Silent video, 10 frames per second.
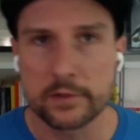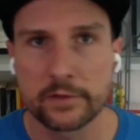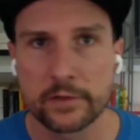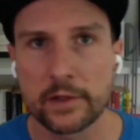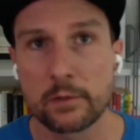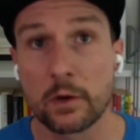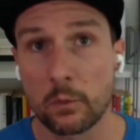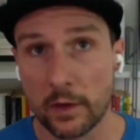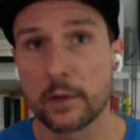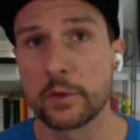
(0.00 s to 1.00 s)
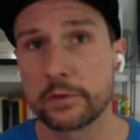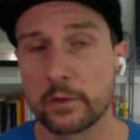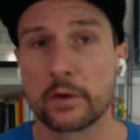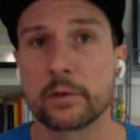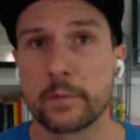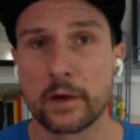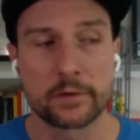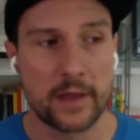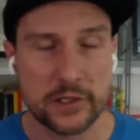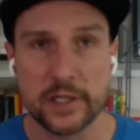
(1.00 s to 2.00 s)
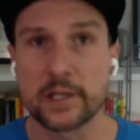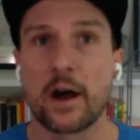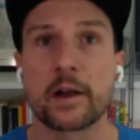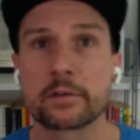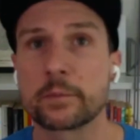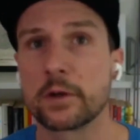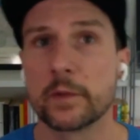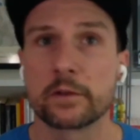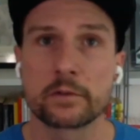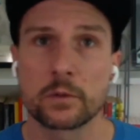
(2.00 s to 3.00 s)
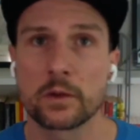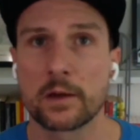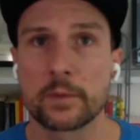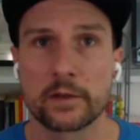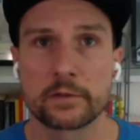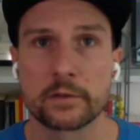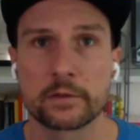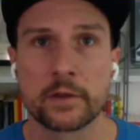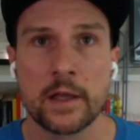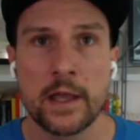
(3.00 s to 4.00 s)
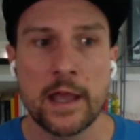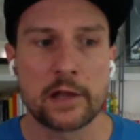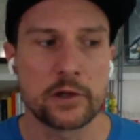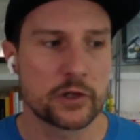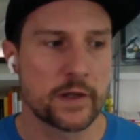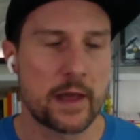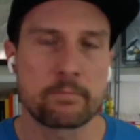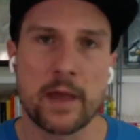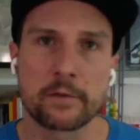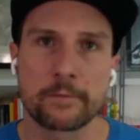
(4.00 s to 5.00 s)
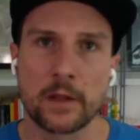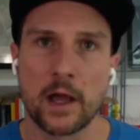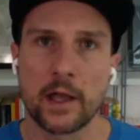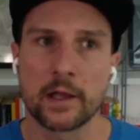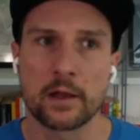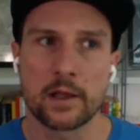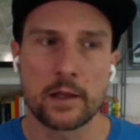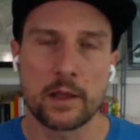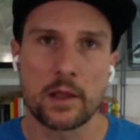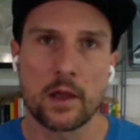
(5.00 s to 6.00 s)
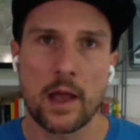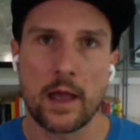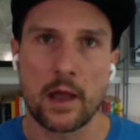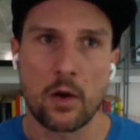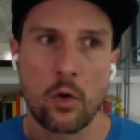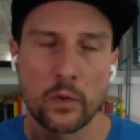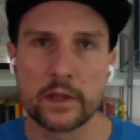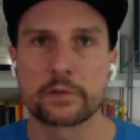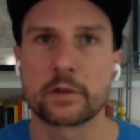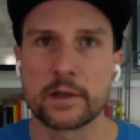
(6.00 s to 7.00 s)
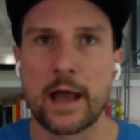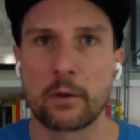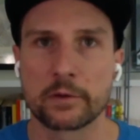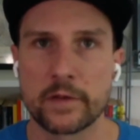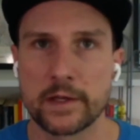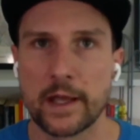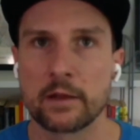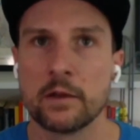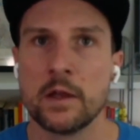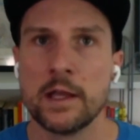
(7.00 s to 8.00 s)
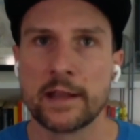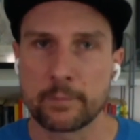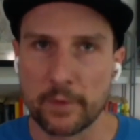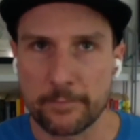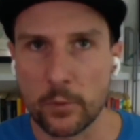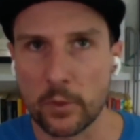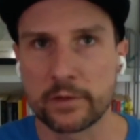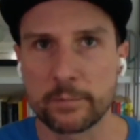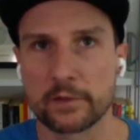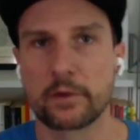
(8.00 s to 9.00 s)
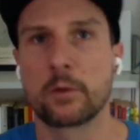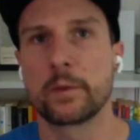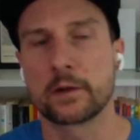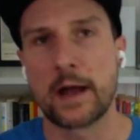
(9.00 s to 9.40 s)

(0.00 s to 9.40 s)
recently. We were working with tourism there, so they actually got us permits to a lot of places. And usually that meant flying only in certain hours of the day, like before something's open or